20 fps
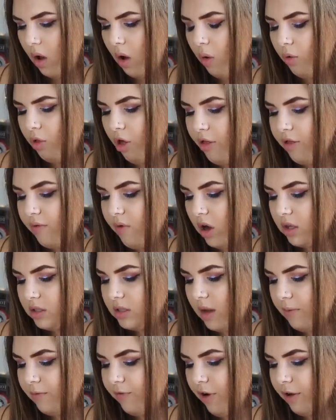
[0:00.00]
Although there are
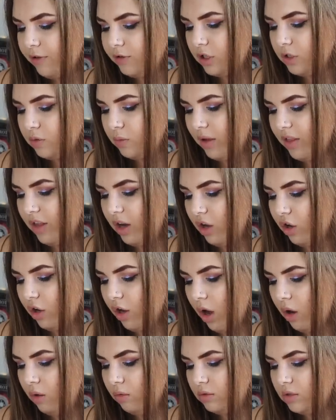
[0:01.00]
some photos where they look
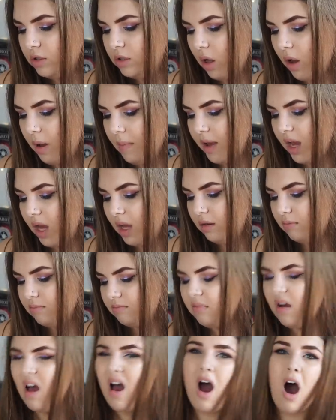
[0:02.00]
gold, so I mean,
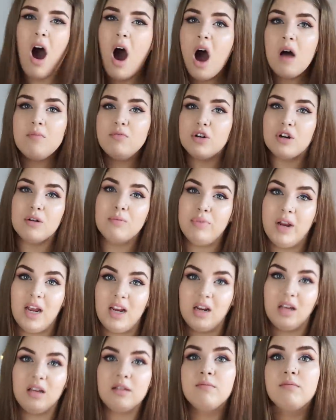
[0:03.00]
I'm not
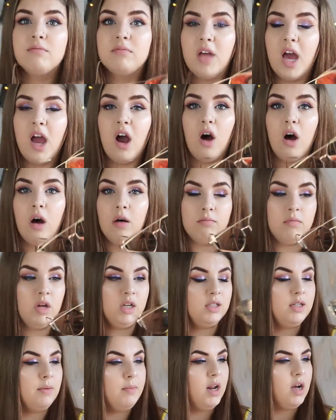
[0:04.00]
complaining. They are a
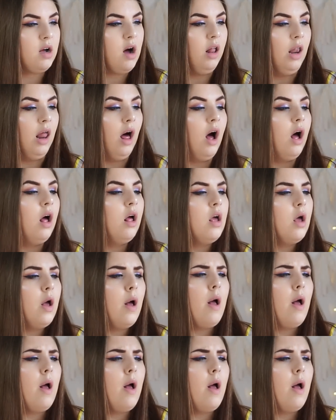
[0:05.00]
similar colour.